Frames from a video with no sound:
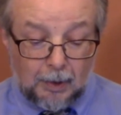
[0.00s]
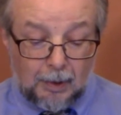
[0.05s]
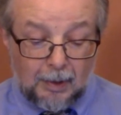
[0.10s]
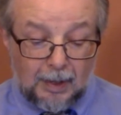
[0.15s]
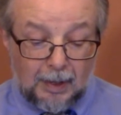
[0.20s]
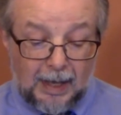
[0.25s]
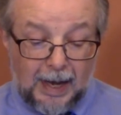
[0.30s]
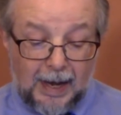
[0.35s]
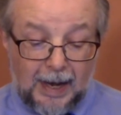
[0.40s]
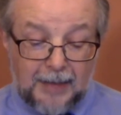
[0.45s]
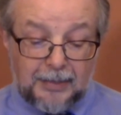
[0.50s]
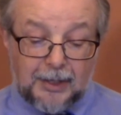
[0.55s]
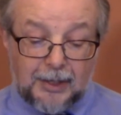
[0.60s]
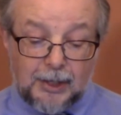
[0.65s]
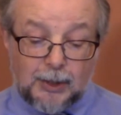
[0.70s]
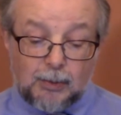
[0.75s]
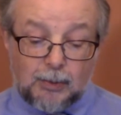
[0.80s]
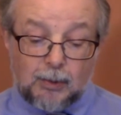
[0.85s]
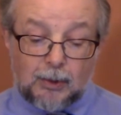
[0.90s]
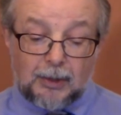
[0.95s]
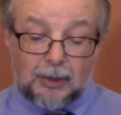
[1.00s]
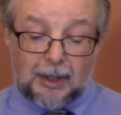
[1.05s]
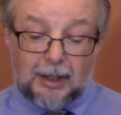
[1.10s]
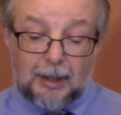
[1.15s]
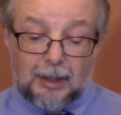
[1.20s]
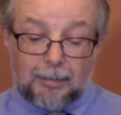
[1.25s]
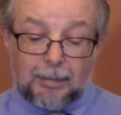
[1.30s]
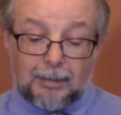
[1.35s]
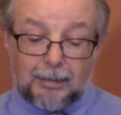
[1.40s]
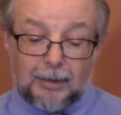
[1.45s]
And this will
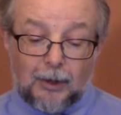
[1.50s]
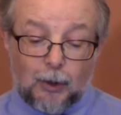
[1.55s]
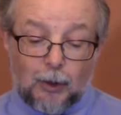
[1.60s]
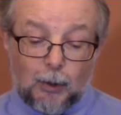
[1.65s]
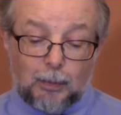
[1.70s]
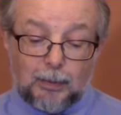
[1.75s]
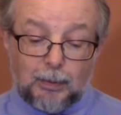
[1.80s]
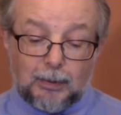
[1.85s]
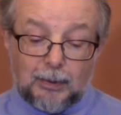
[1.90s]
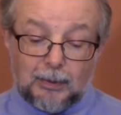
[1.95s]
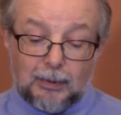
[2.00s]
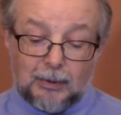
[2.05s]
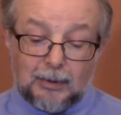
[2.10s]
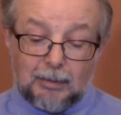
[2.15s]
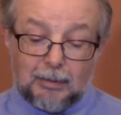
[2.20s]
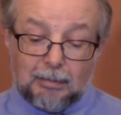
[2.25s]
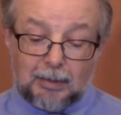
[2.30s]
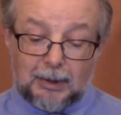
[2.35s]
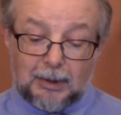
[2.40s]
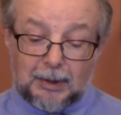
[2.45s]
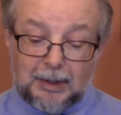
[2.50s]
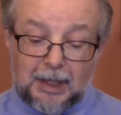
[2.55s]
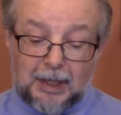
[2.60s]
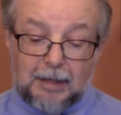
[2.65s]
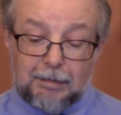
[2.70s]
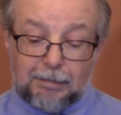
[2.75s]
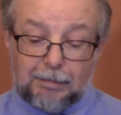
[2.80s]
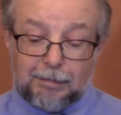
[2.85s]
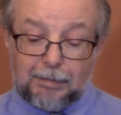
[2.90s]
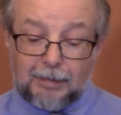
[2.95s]
keep hope,
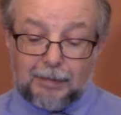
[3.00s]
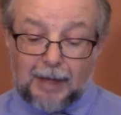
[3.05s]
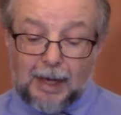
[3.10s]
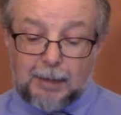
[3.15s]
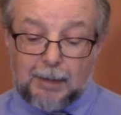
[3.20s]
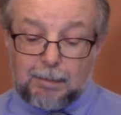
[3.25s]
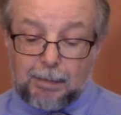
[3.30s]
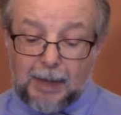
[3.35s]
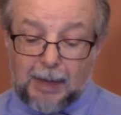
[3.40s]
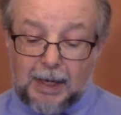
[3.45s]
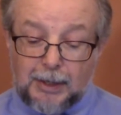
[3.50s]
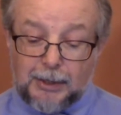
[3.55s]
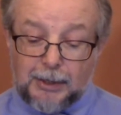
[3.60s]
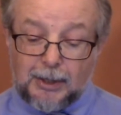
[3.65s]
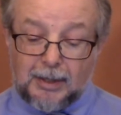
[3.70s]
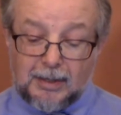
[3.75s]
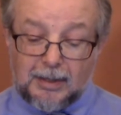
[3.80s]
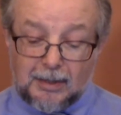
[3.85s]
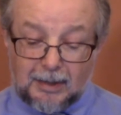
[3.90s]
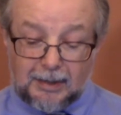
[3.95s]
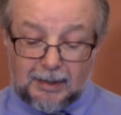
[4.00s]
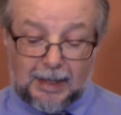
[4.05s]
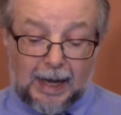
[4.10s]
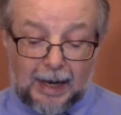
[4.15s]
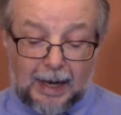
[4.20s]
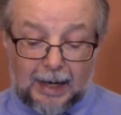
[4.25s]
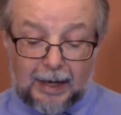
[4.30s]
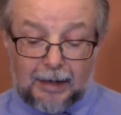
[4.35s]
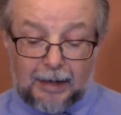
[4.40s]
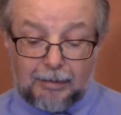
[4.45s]
belief, and patience
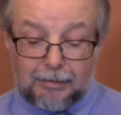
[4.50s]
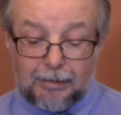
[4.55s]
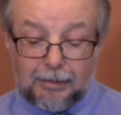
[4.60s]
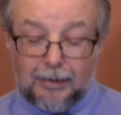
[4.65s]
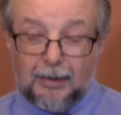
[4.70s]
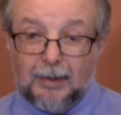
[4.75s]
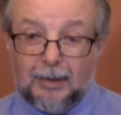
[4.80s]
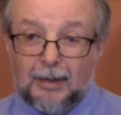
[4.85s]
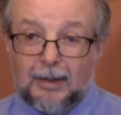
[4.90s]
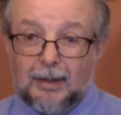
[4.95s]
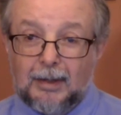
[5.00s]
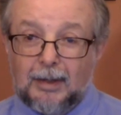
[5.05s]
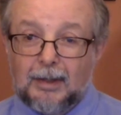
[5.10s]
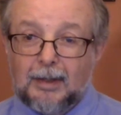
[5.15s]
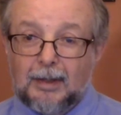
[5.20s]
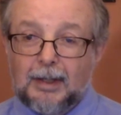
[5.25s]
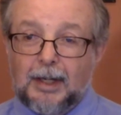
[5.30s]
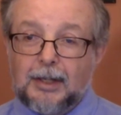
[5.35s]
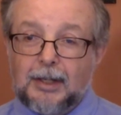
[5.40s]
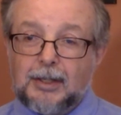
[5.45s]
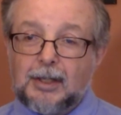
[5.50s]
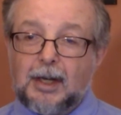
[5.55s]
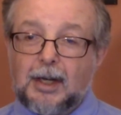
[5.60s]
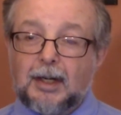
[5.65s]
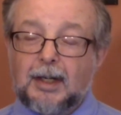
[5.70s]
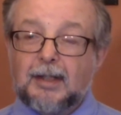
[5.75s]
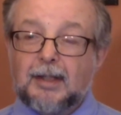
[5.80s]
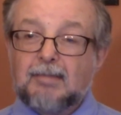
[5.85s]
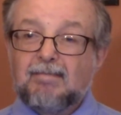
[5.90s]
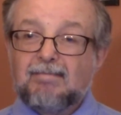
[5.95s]
alive. It's
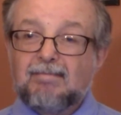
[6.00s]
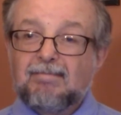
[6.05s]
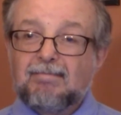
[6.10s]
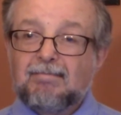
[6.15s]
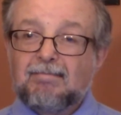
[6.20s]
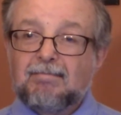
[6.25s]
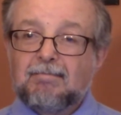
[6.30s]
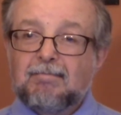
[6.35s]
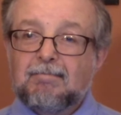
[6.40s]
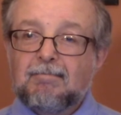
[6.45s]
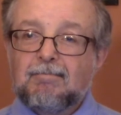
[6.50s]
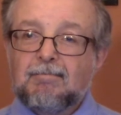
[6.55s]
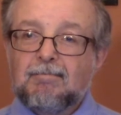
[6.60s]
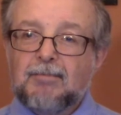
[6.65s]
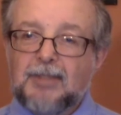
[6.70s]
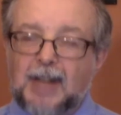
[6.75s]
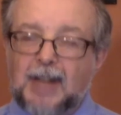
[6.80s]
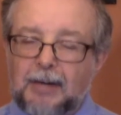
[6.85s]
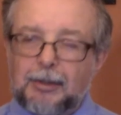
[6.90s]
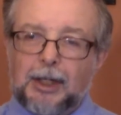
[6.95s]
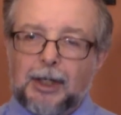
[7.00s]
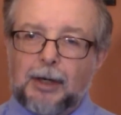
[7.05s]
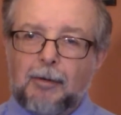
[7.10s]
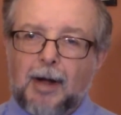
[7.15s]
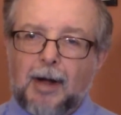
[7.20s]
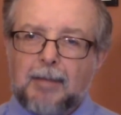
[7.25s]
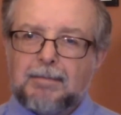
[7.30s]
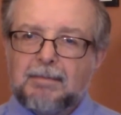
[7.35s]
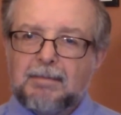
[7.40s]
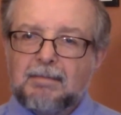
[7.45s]
a never give
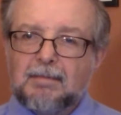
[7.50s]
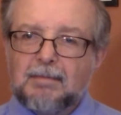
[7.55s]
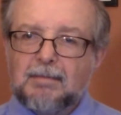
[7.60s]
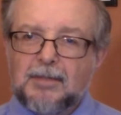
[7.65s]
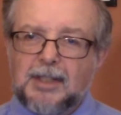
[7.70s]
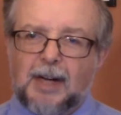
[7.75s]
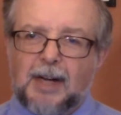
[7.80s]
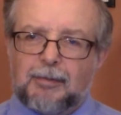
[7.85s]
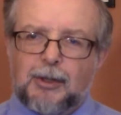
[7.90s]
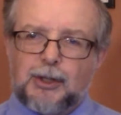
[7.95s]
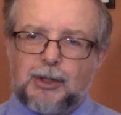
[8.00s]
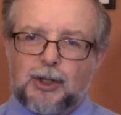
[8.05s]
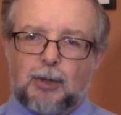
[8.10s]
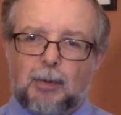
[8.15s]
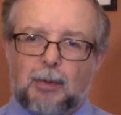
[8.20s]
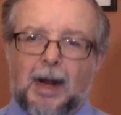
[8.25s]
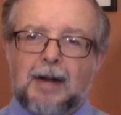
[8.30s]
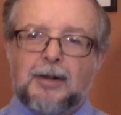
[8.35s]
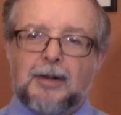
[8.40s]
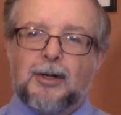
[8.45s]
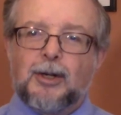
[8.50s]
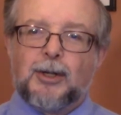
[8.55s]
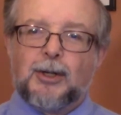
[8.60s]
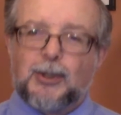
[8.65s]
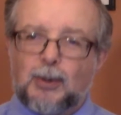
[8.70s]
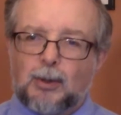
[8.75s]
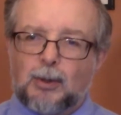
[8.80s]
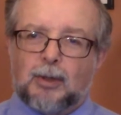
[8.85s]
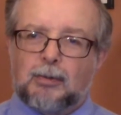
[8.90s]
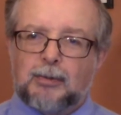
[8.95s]
up, never surrender
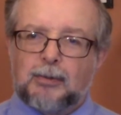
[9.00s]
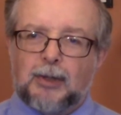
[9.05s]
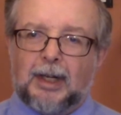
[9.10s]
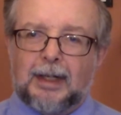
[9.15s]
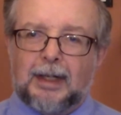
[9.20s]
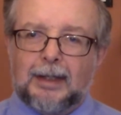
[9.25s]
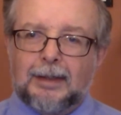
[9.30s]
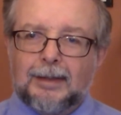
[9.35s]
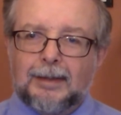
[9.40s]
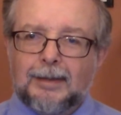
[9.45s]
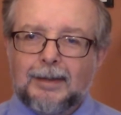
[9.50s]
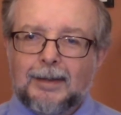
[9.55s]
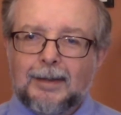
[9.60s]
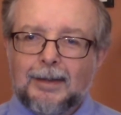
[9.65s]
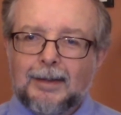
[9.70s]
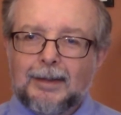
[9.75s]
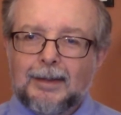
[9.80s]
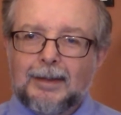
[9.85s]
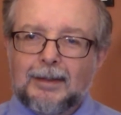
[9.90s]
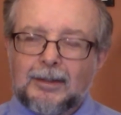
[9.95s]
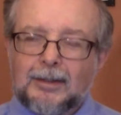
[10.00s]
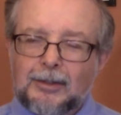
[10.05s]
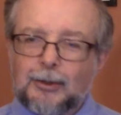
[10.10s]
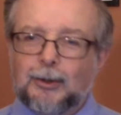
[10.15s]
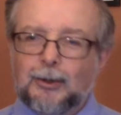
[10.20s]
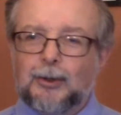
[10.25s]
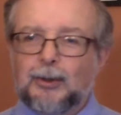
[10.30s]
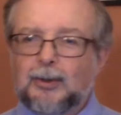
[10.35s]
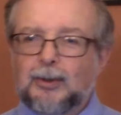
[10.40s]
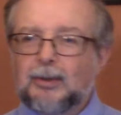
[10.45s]
sort of thing.
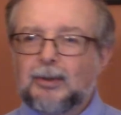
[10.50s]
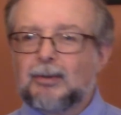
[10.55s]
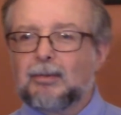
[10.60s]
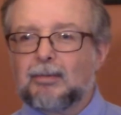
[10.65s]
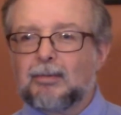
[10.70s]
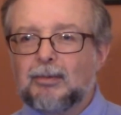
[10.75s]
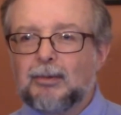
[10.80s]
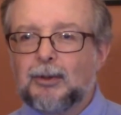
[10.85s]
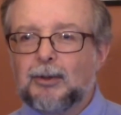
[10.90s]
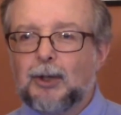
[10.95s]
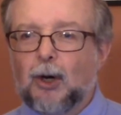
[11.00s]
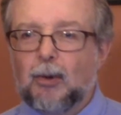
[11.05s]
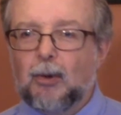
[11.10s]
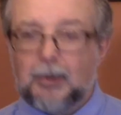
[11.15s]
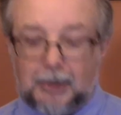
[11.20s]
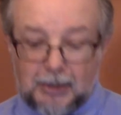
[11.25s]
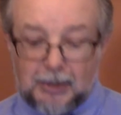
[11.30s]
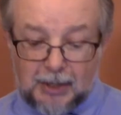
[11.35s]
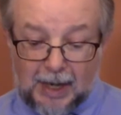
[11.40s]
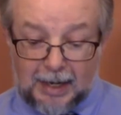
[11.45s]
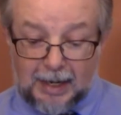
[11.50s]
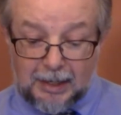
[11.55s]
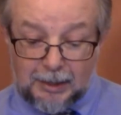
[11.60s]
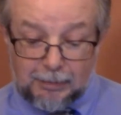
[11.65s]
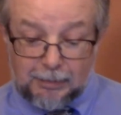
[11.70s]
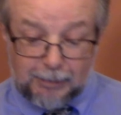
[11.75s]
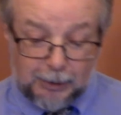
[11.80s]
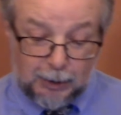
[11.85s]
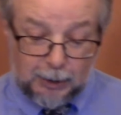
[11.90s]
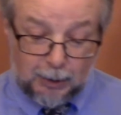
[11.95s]
To go with a science
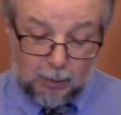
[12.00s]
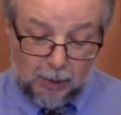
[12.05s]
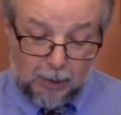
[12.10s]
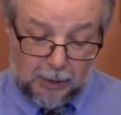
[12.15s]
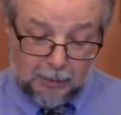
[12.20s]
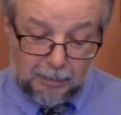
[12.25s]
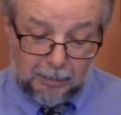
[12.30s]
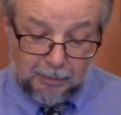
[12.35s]
fiction quote,